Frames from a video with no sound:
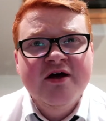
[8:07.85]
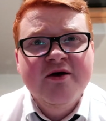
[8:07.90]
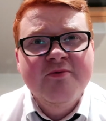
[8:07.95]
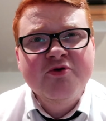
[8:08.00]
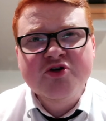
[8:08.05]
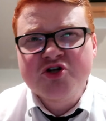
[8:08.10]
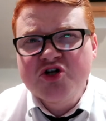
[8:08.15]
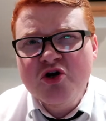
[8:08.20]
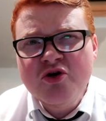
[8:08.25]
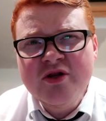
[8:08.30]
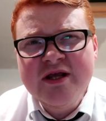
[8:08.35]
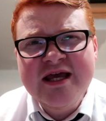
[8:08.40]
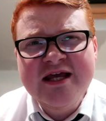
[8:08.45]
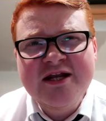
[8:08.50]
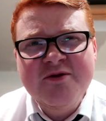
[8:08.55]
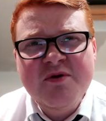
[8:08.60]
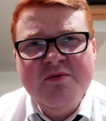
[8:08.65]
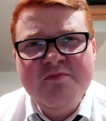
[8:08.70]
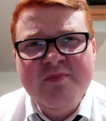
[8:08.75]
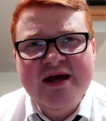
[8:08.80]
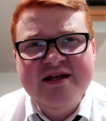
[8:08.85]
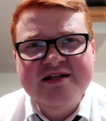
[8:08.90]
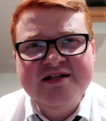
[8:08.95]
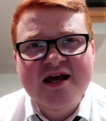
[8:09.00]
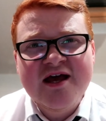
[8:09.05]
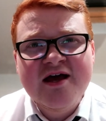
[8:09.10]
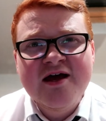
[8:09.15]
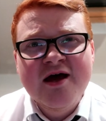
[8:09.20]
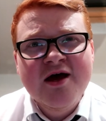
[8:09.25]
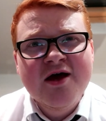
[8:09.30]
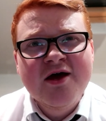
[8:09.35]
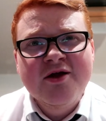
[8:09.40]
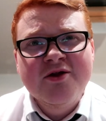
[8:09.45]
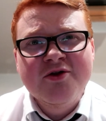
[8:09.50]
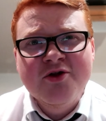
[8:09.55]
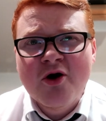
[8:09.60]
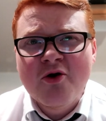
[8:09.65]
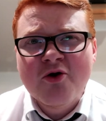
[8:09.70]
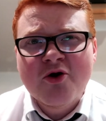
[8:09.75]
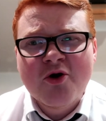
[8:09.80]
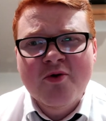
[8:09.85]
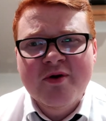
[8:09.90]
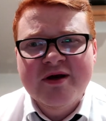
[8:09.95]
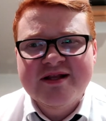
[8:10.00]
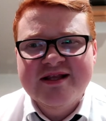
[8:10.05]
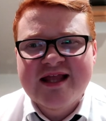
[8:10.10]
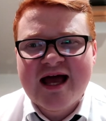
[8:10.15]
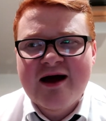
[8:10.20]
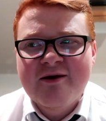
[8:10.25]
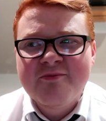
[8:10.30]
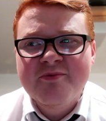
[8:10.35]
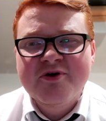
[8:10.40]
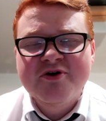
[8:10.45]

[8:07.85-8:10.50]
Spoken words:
But surely he'd have been better not going down,